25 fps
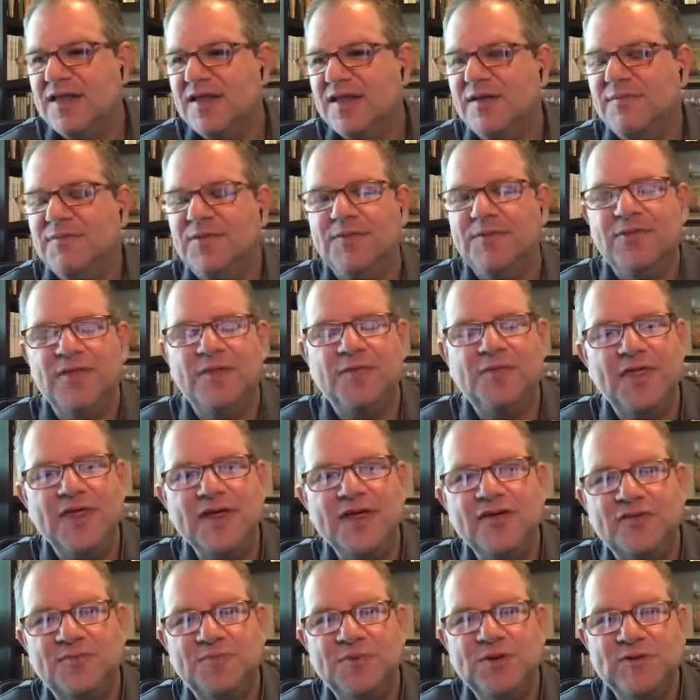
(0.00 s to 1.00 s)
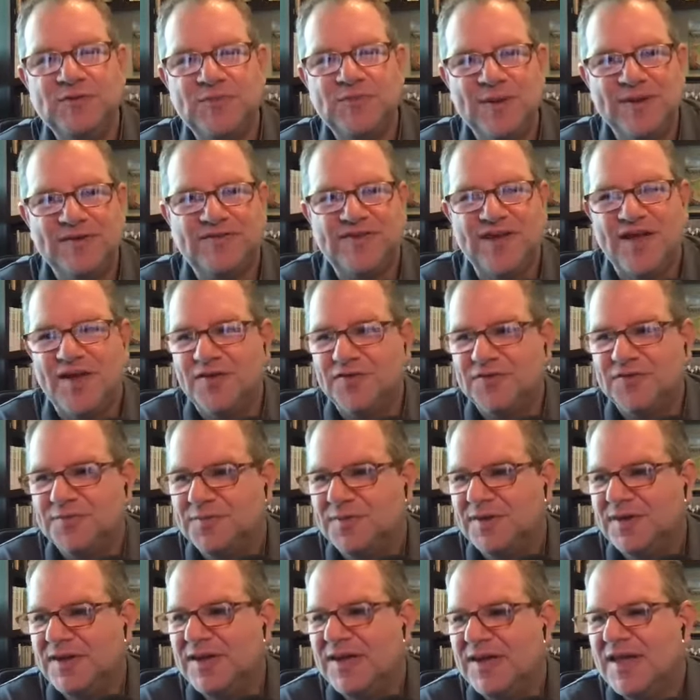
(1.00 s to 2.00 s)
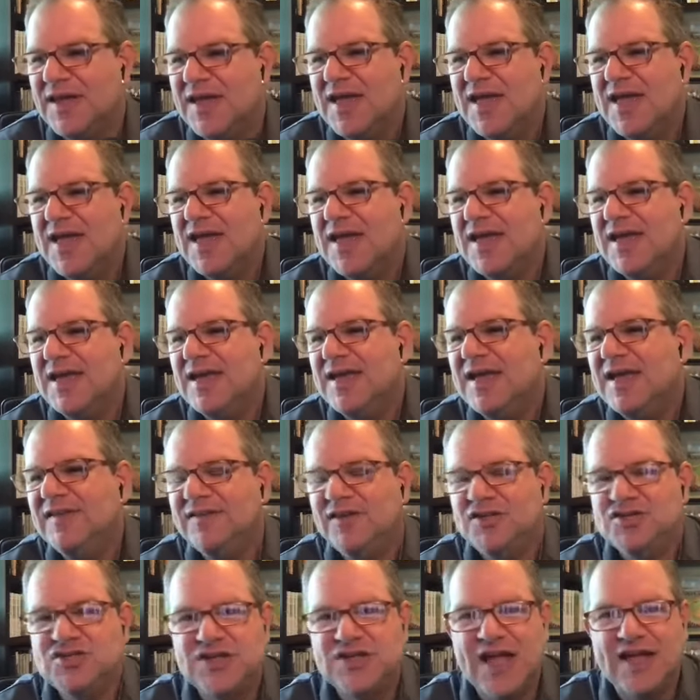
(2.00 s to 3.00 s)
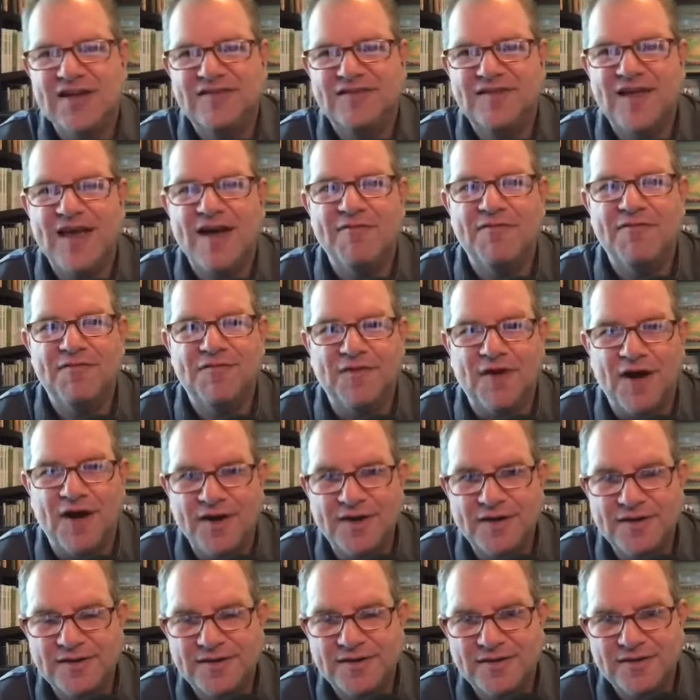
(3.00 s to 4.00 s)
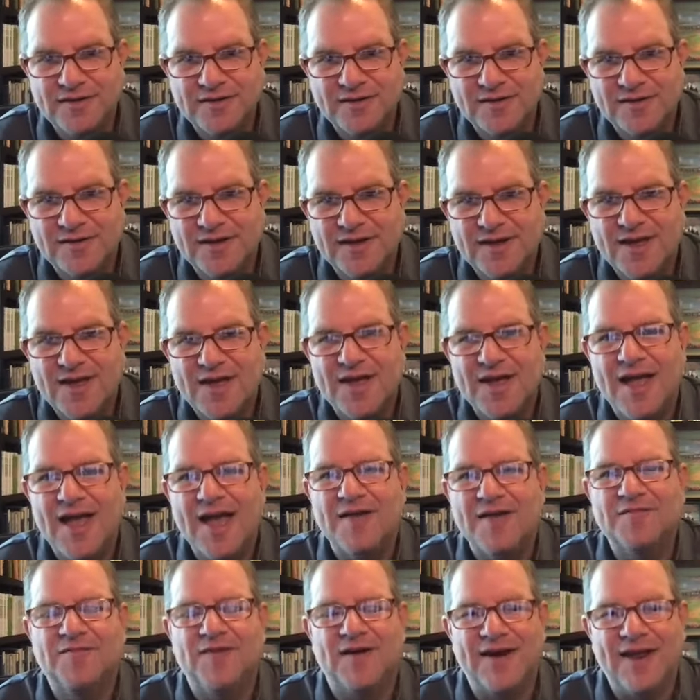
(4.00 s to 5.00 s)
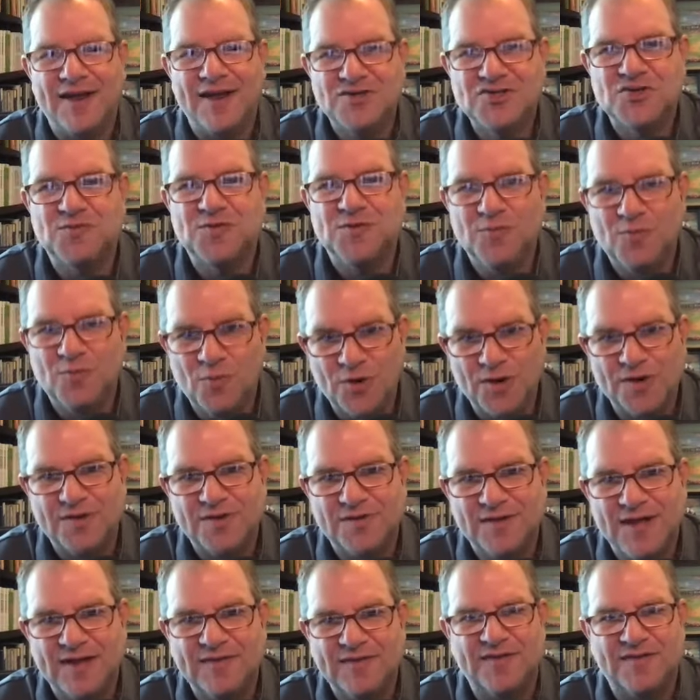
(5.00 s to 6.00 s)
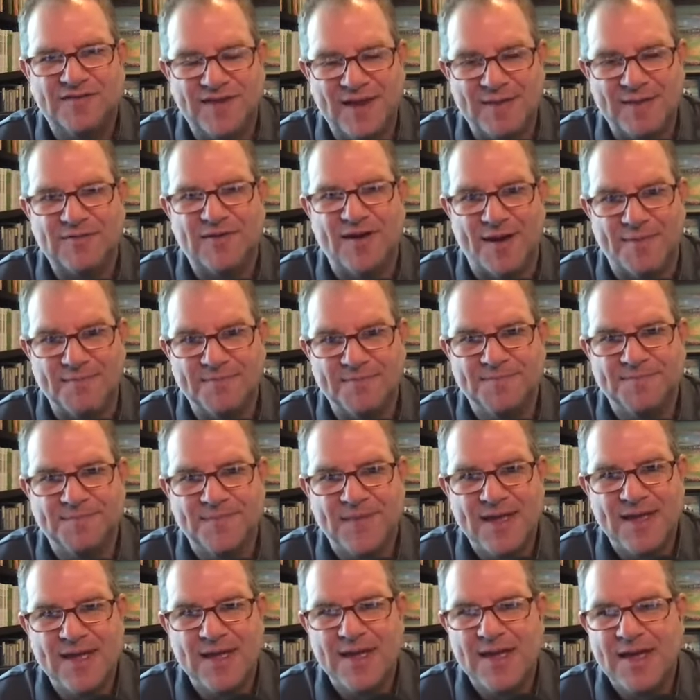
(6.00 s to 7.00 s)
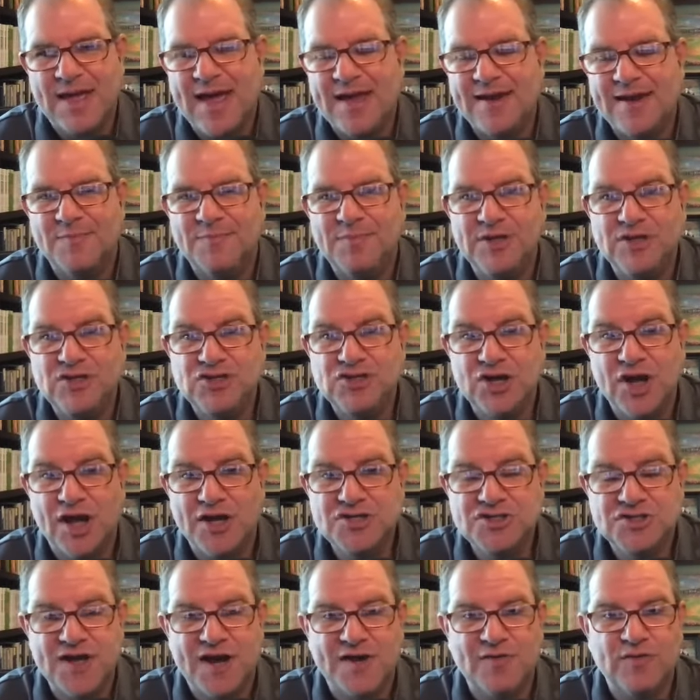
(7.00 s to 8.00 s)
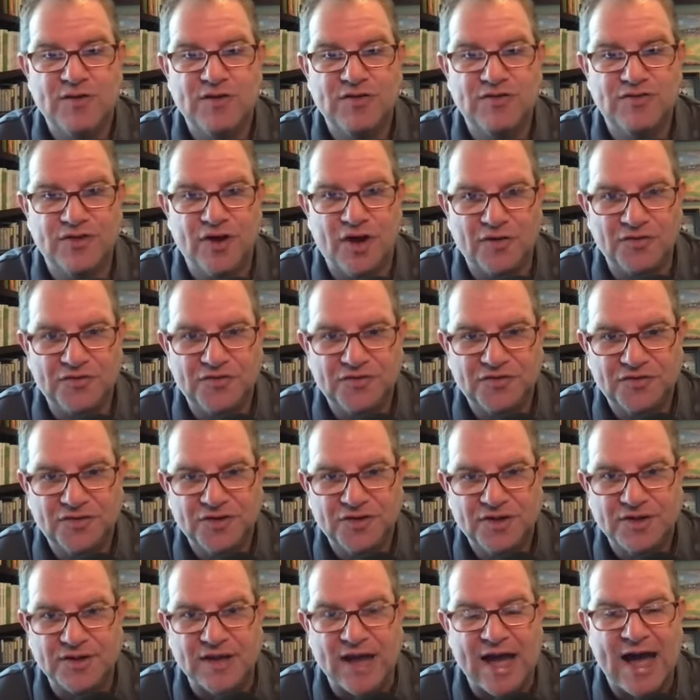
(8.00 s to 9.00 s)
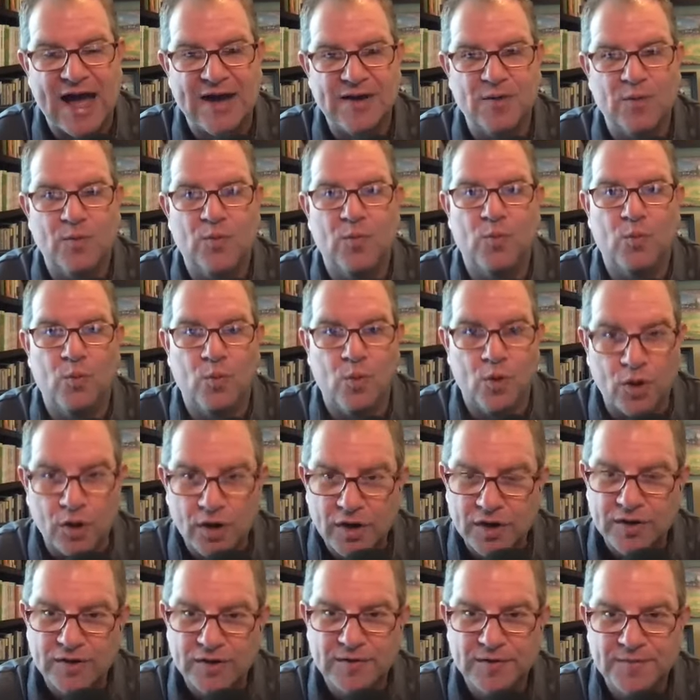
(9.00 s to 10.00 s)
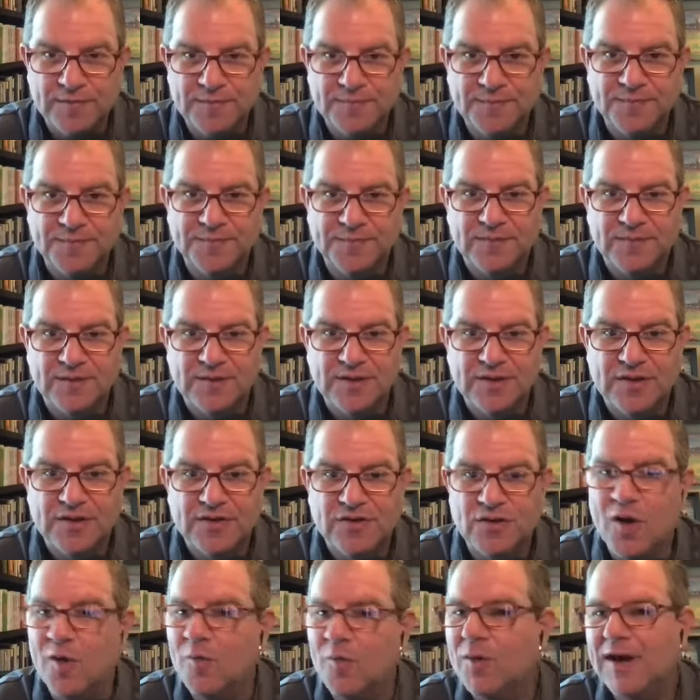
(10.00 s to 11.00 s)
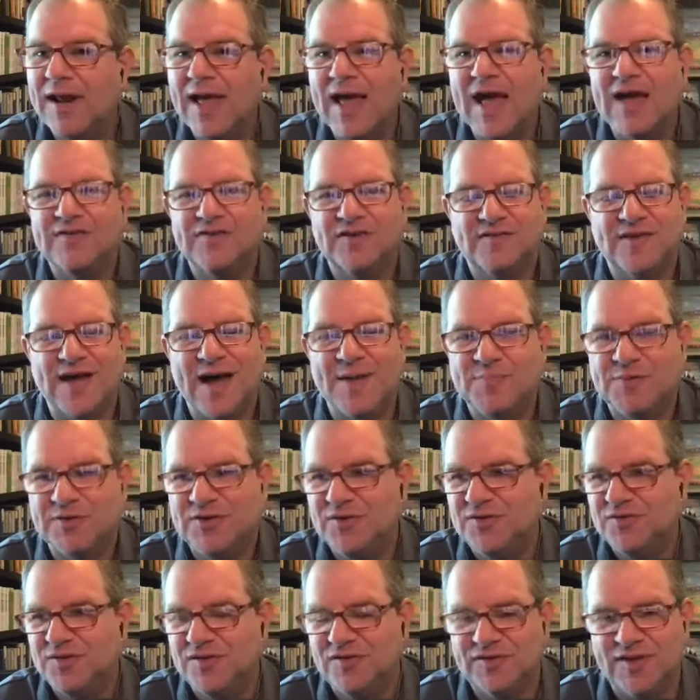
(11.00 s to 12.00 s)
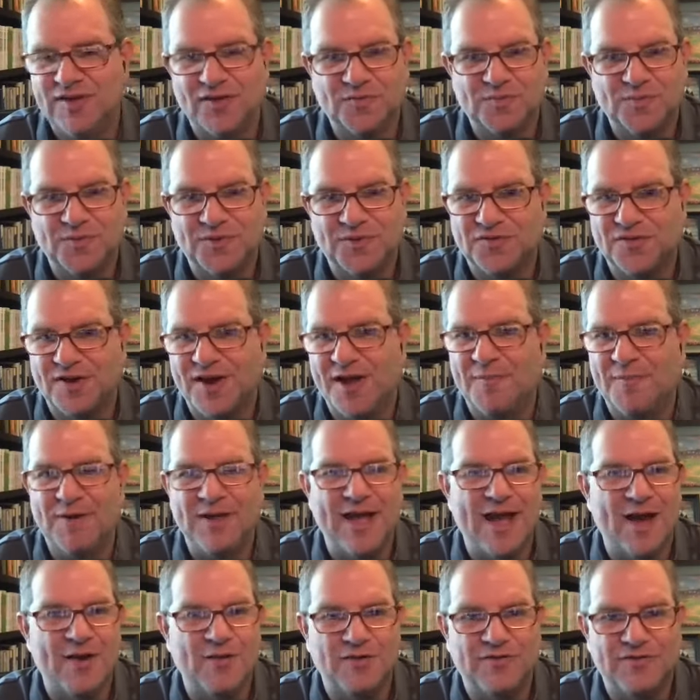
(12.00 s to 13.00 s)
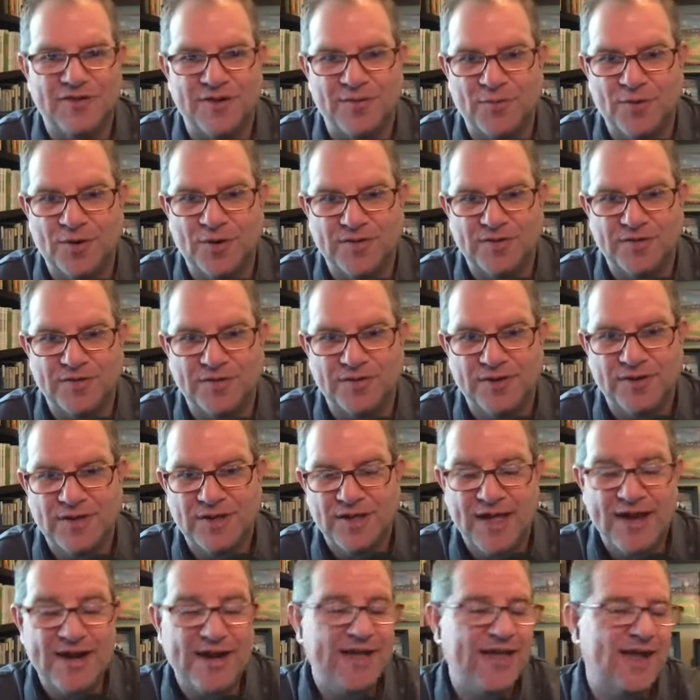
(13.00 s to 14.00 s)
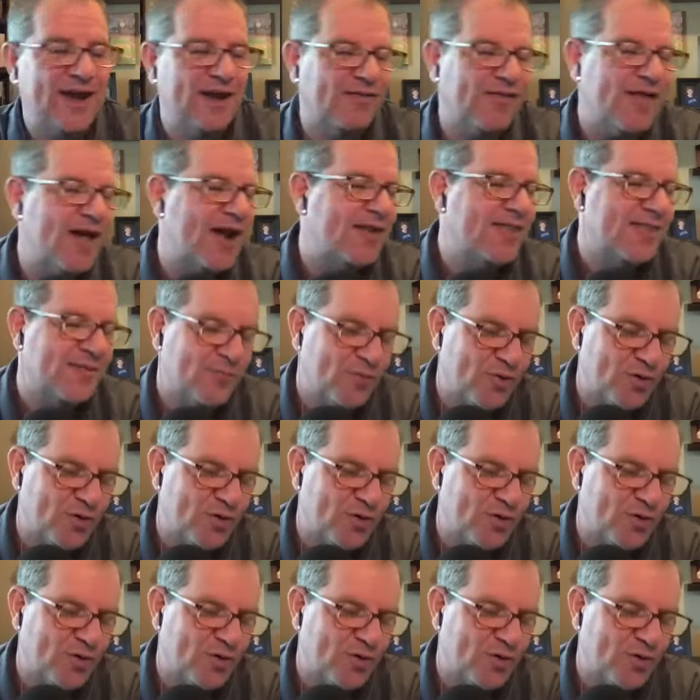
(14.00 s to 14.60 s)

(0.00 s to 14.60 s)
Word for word: the, the thing that's beautiful about sales, it's a chance to have fun and financial reward at the same yeah, time. Yeah, yeah. And to be judged on results, not work. Yeah. No one asks a top producing salesperson how many hours they worked. And again, a lot of them work